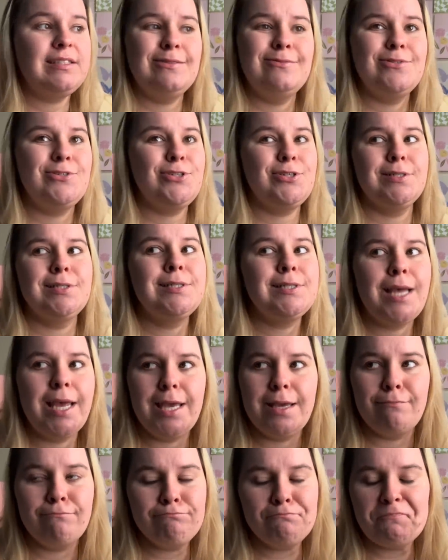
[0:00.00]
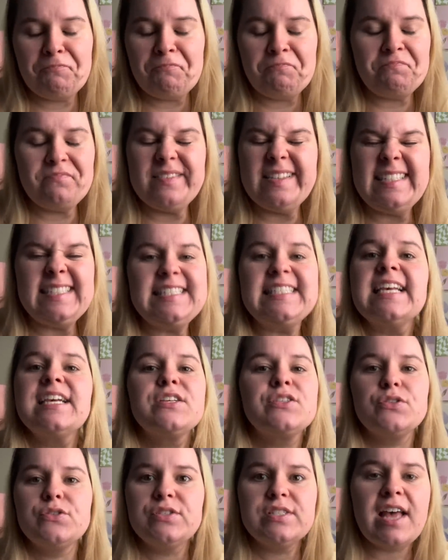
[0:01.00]
It was just like
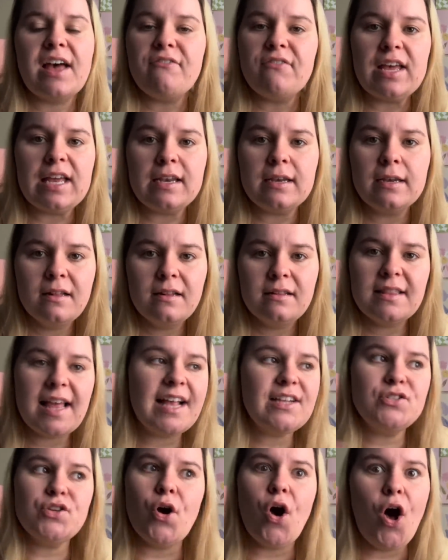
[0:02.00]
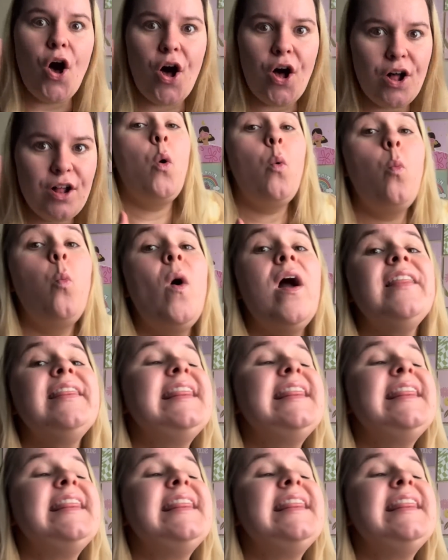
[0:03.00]
six or seven. That's all. What